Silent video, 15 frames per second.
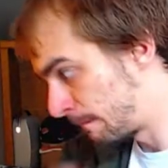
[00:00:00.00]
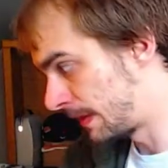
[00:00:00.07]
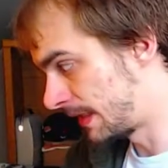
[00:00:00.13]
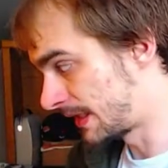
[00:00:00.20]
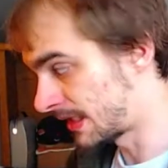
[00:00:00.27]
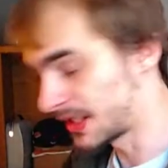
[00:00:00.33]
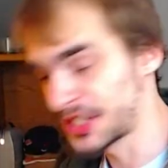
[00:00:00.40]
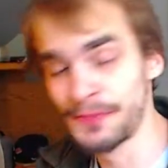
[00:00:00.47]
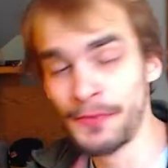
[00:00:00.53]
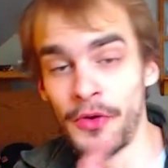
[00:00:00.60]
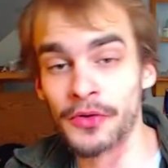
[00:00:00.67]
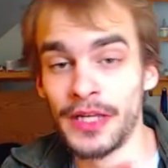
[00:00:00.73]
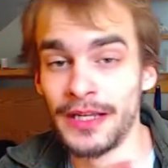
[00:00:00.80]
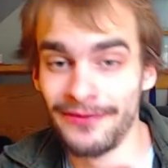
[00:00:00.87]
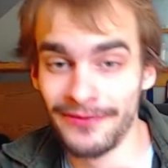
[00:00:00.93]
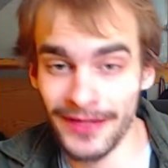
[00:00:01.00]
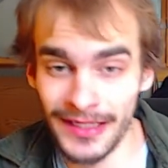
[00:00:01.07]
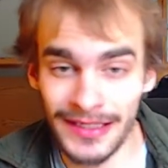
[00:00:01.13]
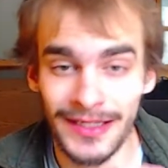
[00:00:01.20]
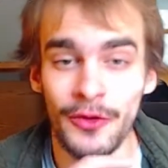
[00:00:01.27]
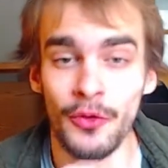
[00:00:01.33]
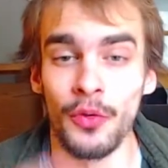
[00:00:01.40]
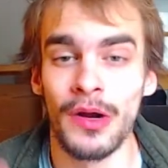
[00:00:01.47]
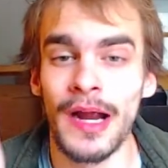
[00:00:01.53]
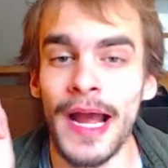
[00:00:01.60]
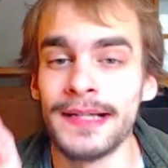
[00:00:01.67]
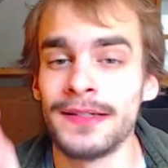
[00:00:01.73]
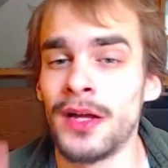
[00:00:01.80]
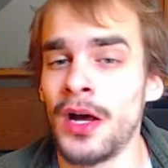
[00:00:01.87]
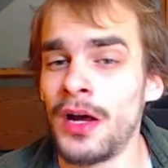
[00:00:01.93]
it's a smoking video where I
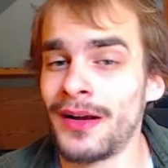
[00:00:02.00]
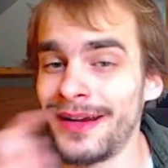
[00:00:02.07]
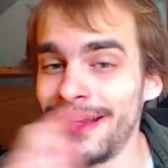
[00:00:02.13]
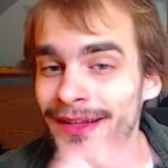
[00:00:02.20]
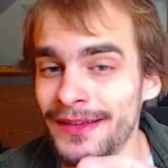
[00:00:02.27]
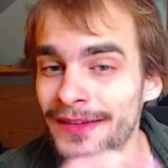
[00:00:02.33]
talk in the